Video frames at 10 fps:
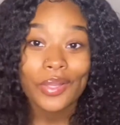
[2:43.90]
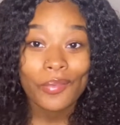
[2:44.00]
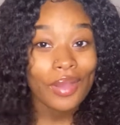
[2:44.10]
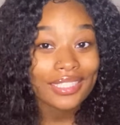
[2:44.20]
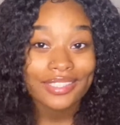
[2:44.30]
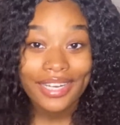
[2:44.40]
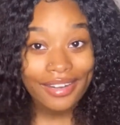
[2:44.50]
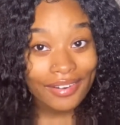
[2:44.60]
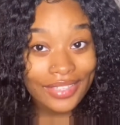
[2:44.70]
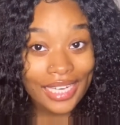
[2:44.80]
wash your hair
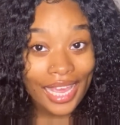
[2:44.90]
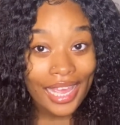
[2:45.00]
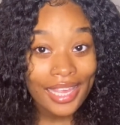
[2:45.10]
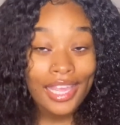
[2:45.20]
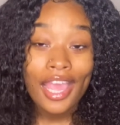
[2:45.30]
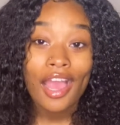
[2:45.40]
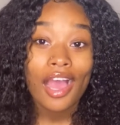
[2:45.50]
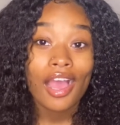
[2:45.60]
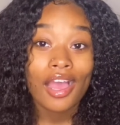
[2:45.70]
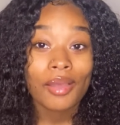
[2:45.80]
every day.
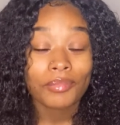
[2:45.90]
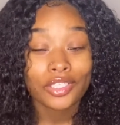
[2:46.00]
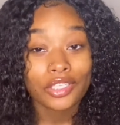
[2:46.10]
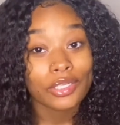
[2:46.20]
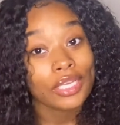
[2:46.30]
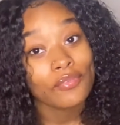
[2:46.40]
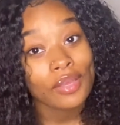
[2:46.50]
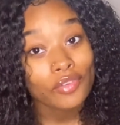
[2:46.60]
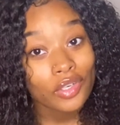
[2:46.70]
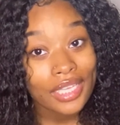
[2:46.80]
Um, if you
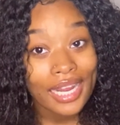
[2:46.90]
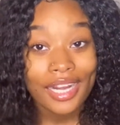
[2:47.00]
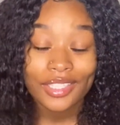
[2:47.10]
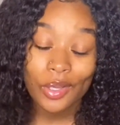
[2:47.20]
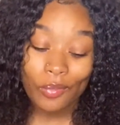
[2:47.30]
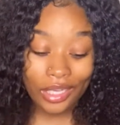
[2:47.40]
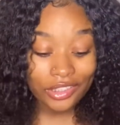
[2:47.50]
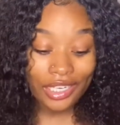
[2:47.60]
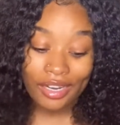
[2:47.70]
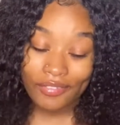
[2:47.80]
have curly hair, don't wash
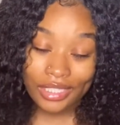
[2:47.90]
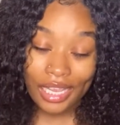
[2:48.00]
your hair every day.